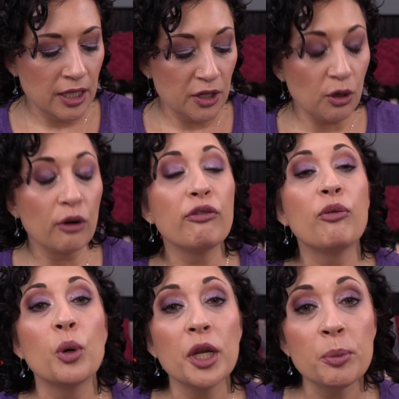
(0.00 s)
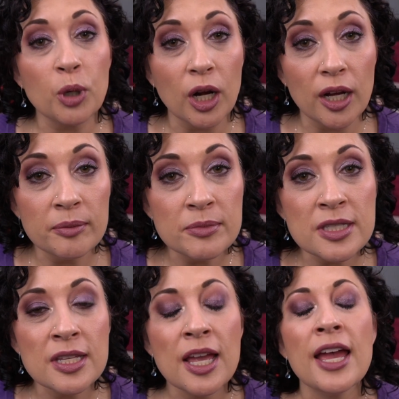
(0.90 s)
There are 40
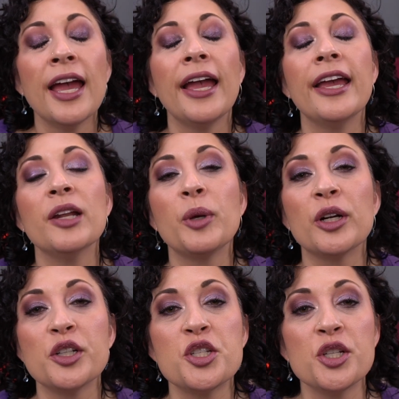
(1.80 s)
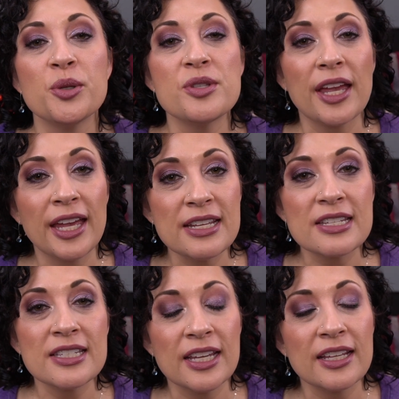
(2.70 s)
prompts, and we are to choose 8
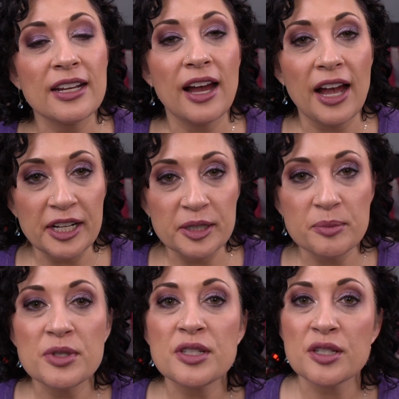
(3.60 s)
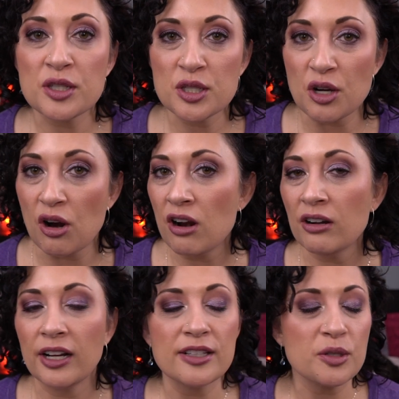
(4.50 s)
to 10 items to start,
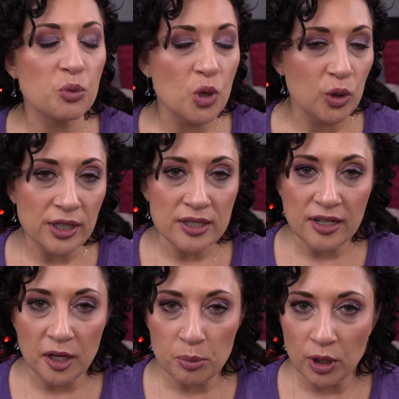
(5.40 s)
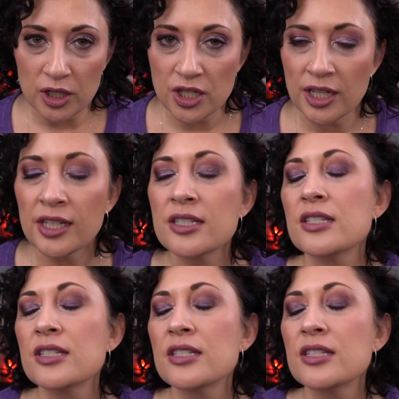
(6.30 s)
and it's a rolling style project.